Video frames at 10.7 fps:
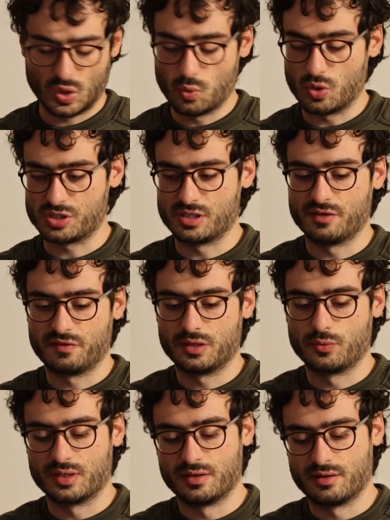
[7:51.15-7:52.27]
was in the
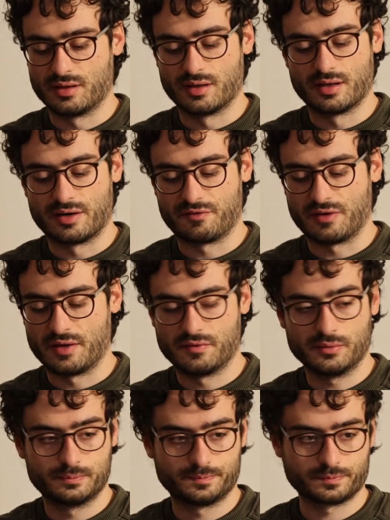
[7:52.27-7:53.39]
field with the R5